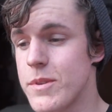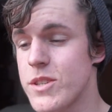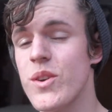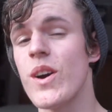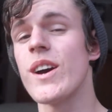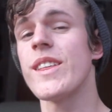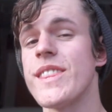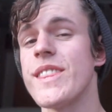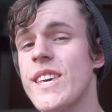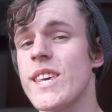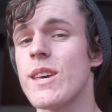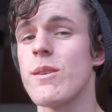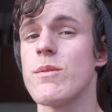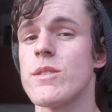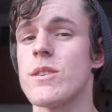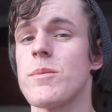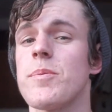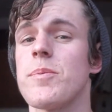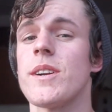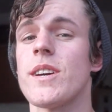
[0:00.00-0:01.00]
So I think it
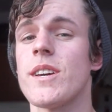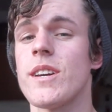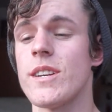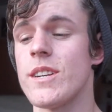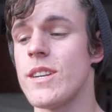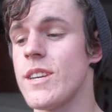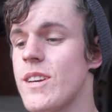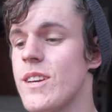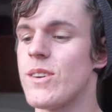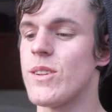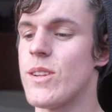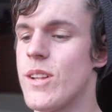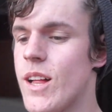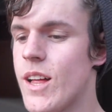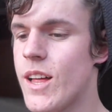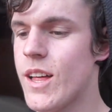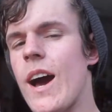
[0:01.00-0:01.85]
was a pretty good deal.